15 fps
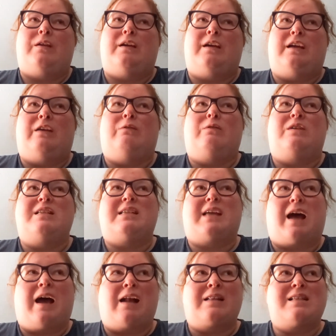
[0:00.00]
in
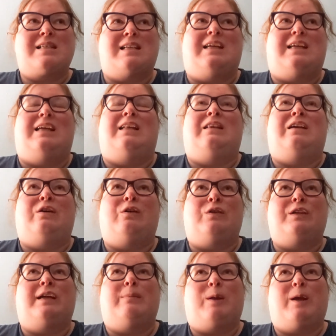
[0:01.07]
Wisconsin, the
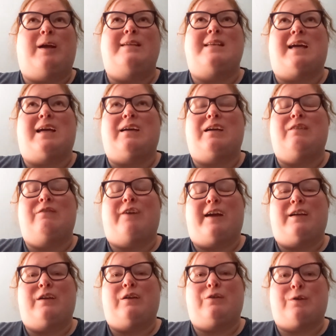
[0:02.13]
only place I could
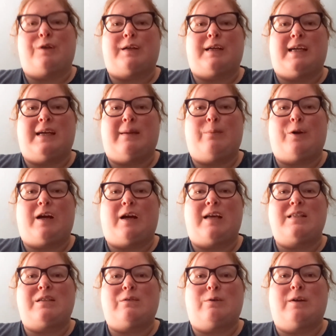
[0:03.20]
find a tortilla
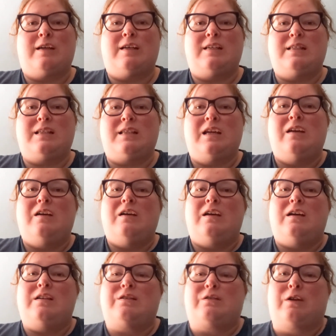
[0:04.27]
press was
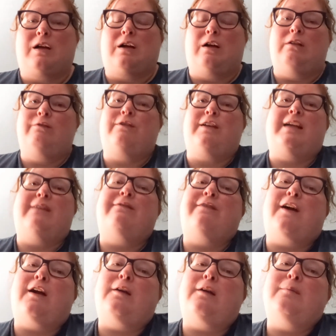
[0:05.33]
a store called Fleet
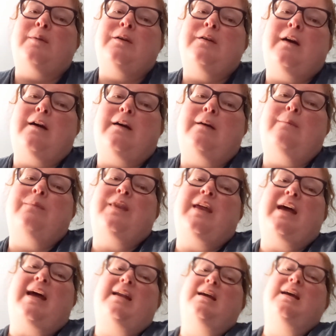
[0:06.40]
Farm
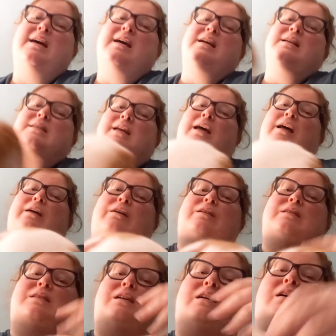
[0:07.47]
that
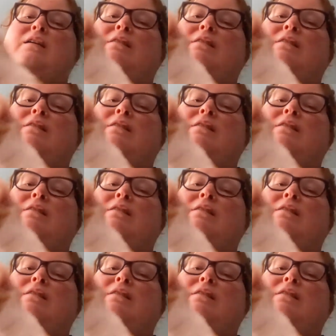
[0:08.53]
sells